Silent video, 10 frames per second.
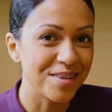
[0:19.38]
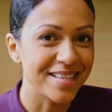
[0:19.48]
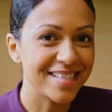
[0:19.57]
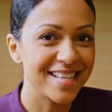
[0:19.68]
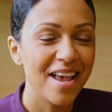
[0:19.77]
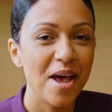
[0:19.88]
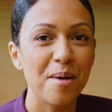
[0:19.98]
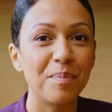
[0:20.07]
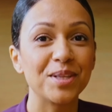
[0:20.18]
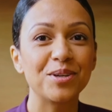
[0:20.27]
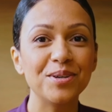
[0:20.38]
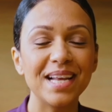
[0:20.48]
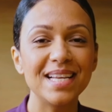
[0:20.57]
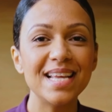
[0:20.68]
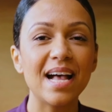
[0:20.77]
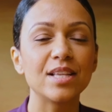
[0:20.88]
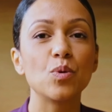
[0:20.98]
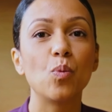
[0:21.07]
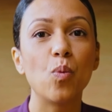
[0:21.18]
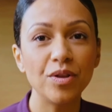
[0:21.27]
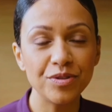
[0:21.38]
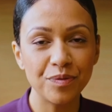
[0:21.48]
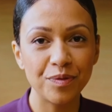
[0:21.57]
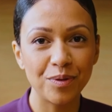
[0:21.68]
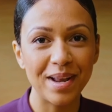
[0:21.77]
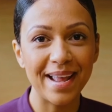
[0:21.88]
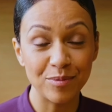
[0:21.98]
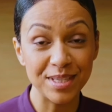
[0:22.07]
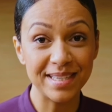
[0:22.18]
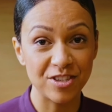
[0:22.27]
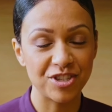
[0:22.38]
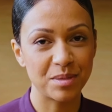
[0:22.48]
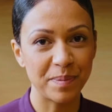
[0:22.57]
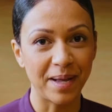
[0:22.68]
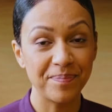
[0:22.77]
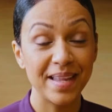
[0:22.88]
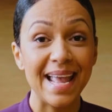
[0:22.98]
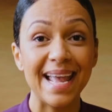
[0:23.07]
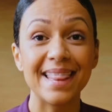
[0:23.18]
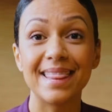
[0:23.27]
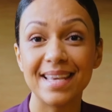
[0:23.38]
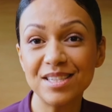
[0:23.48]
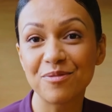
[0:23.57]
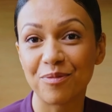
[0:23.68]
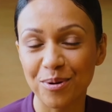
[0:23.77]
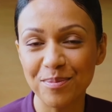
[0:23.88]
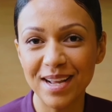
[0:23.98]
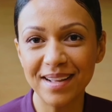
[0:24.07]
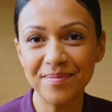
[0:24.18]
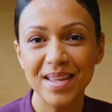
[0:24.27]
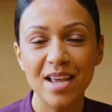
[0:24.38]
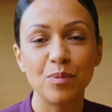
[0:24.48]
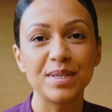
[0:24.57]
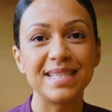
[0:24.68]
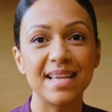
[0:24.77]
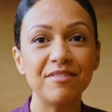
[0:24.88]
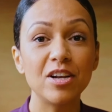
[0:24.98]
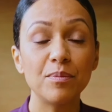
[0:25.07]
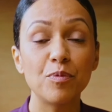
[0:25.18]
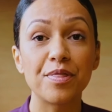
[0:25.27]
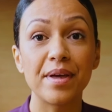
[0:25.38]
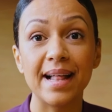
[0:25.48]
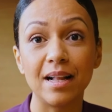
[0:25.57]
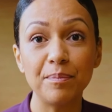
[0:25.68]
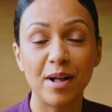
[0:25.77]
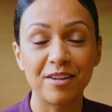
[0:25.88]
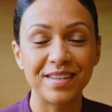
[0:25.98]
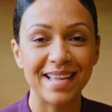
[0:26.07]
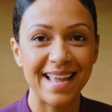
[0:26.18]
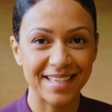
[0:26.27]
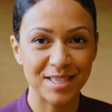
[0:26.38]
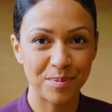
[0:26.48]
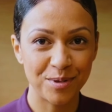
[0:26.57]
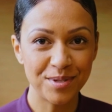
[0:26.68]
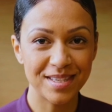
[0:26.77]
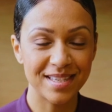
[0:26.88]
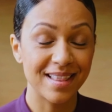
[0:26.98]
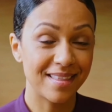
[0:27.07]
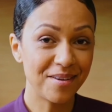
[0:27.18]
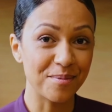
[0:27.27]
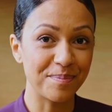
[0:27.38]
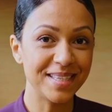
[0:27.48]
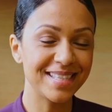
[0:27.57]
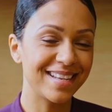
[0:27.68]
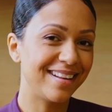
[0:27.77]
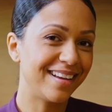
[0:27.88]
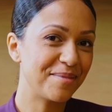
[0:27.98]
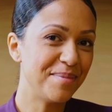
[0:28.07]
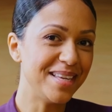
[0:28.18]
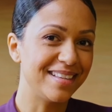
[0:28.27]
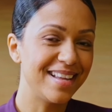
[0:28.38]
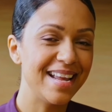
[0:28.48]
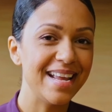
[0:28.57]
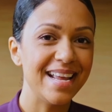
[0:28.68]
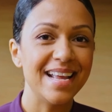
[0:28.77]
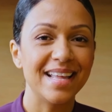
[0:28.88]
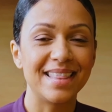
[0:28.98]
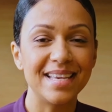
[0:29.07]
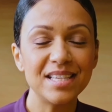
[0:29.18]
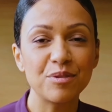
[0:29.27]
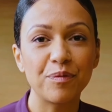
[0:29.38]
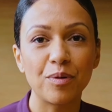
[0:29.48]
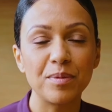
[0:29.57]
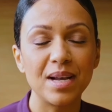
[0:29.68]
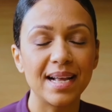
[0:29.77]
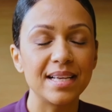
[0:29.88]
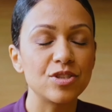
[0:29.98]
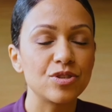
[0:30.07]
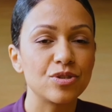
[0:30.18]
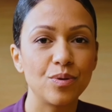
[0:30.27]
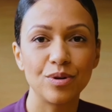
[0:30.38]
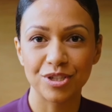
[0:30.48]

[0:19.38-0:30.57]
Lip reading: this, but Caudalie has a wonderful heritage spa, and this formula was developed with the help of the experts therapists like me. This formula is so